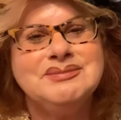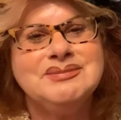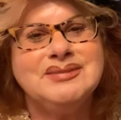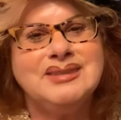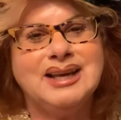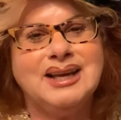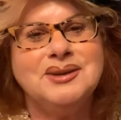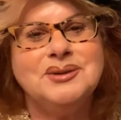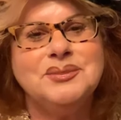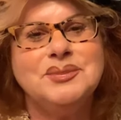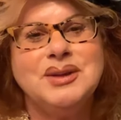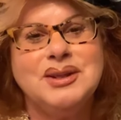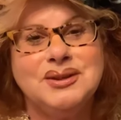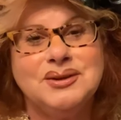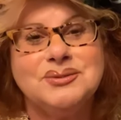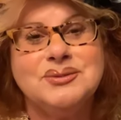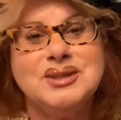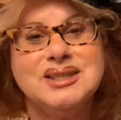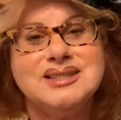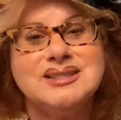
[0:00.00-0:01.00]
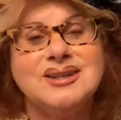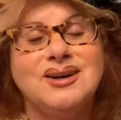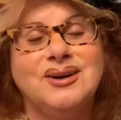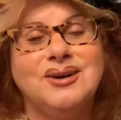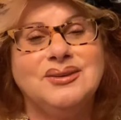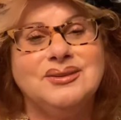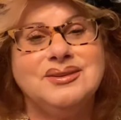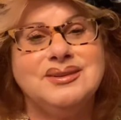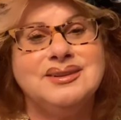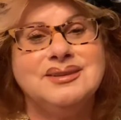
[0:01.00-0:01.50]
That'll be the
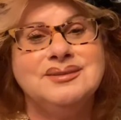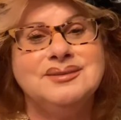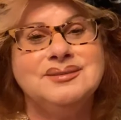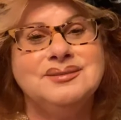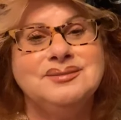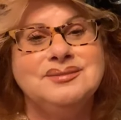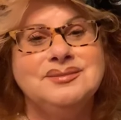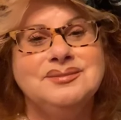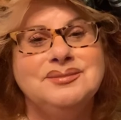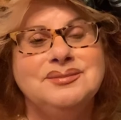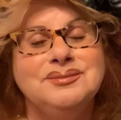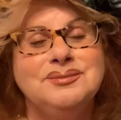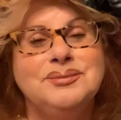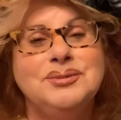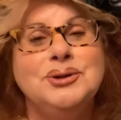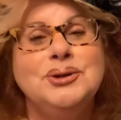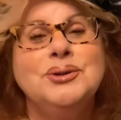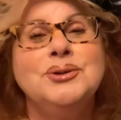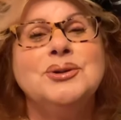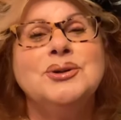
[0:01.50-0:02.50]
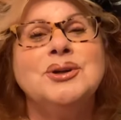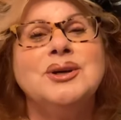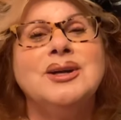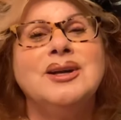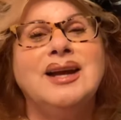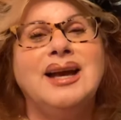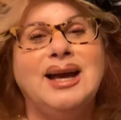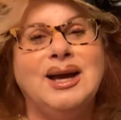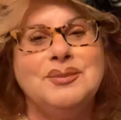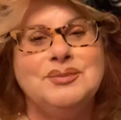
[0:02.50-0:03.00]
result. Pure
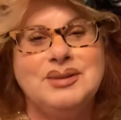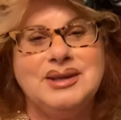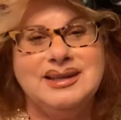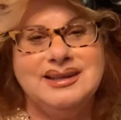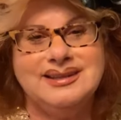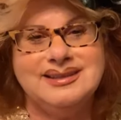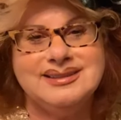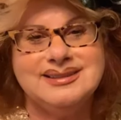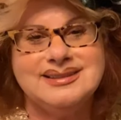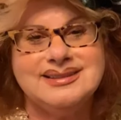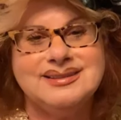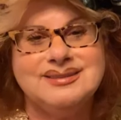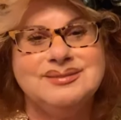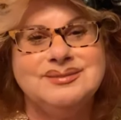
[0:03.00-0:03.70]
happiness.